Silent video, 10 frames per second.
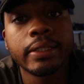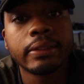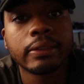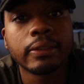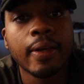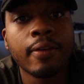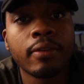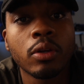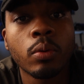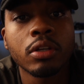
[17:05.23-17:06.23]
it. Have
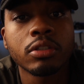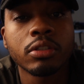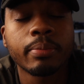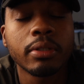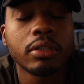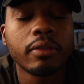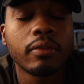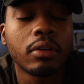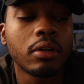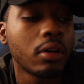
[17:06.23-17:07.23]
any questions, please leave
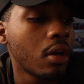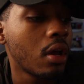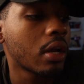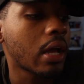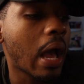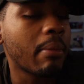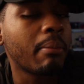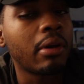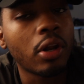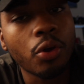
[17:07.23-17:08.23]
a
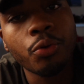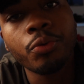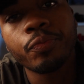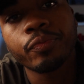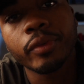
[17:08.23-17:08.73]
comment below.